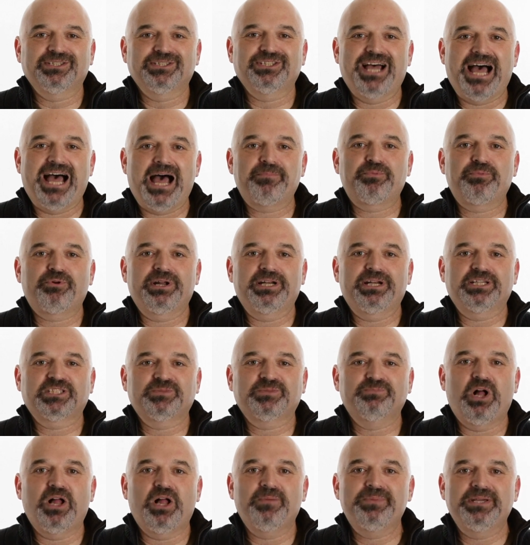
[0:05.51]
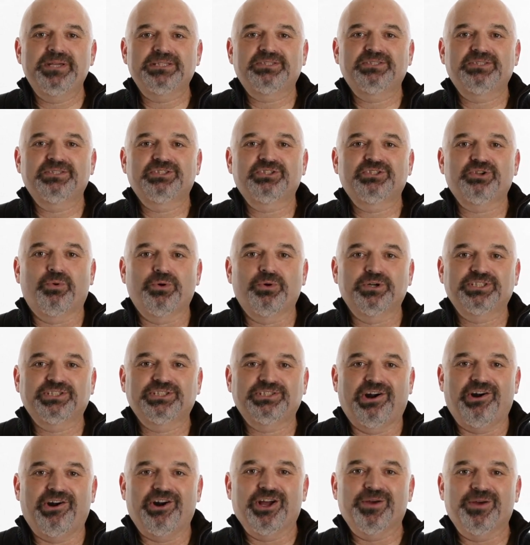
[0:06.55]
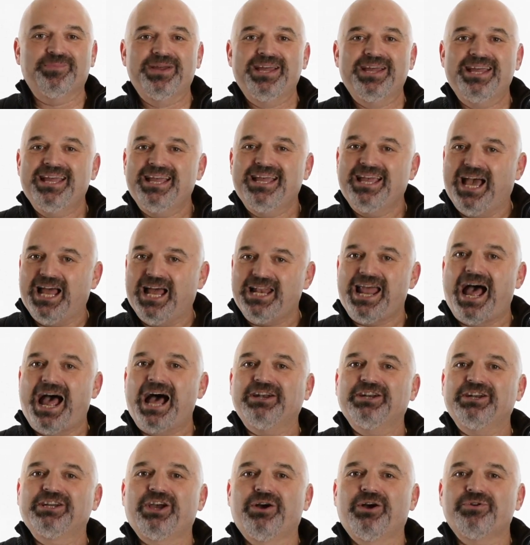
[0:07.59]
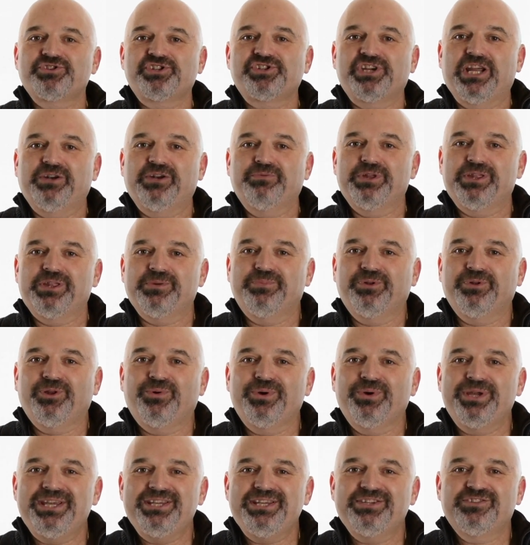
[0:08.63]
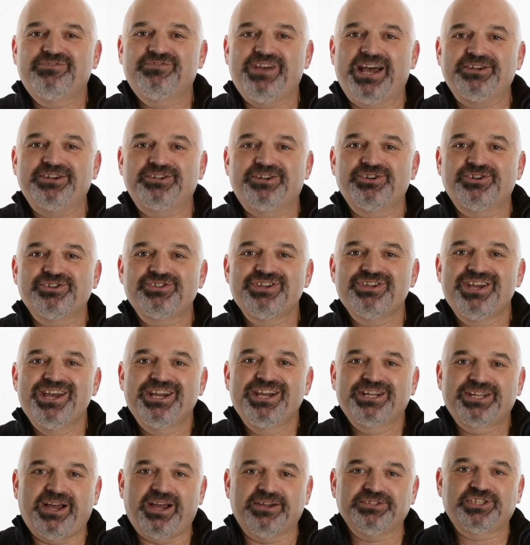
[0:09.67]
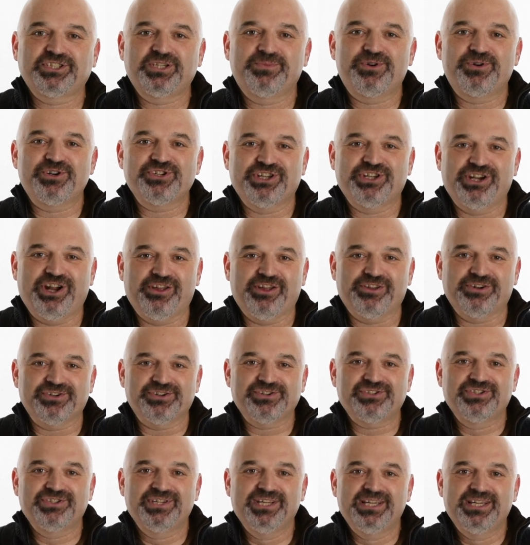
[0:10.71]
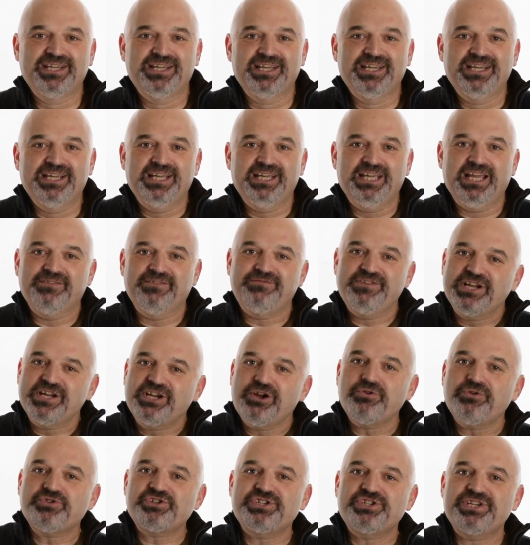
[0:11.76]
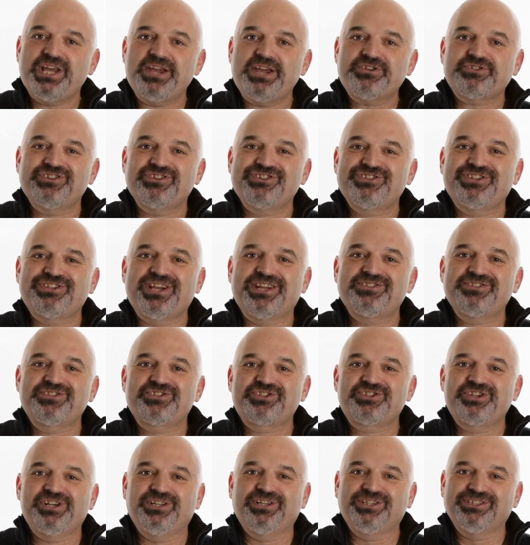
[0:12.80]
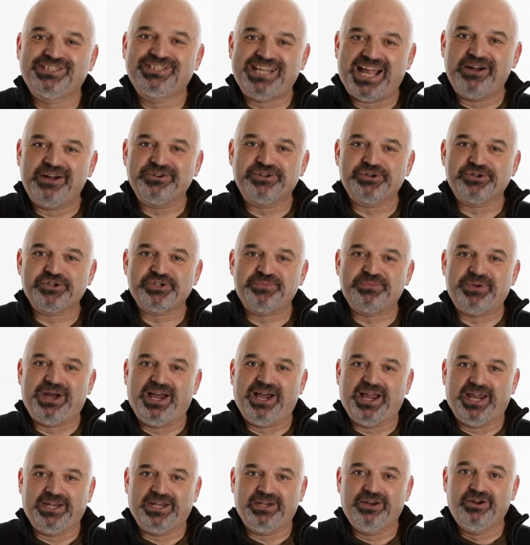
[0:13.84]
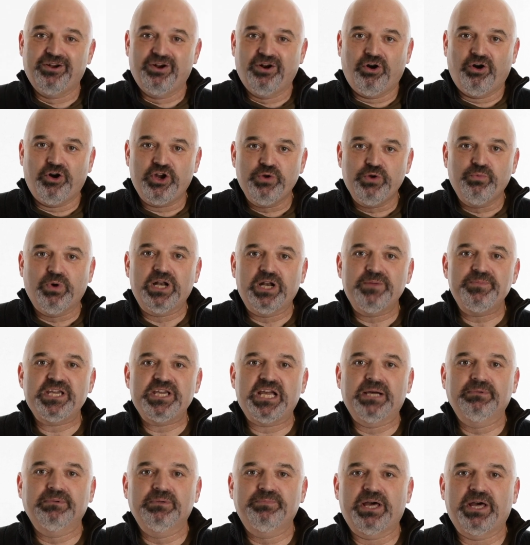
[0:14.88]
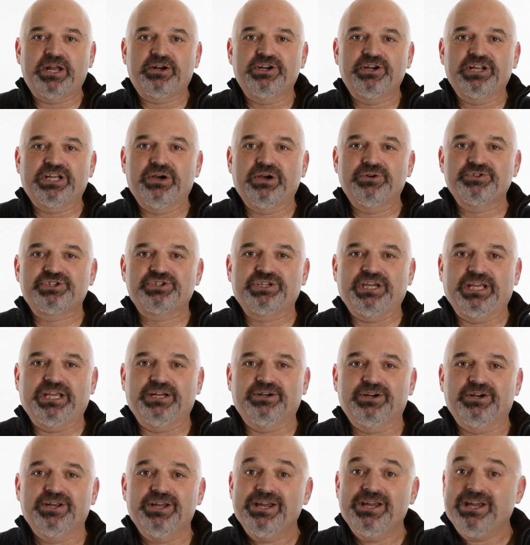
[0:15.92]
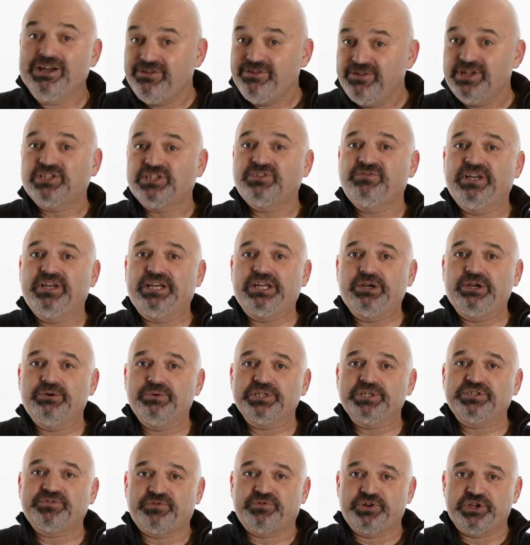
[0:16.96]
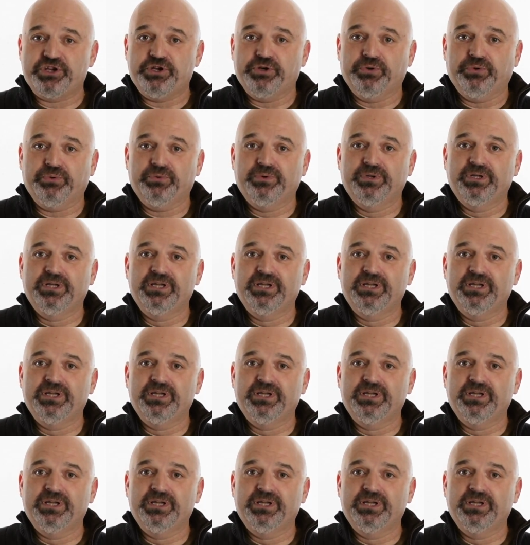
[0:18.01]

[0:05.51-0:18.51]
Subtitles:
to operate a small business or startup and not negotiate with employees, vendors, customers, and others. If negotiation sends chills down your spine, or you want to become a better negotiator, this video is for you.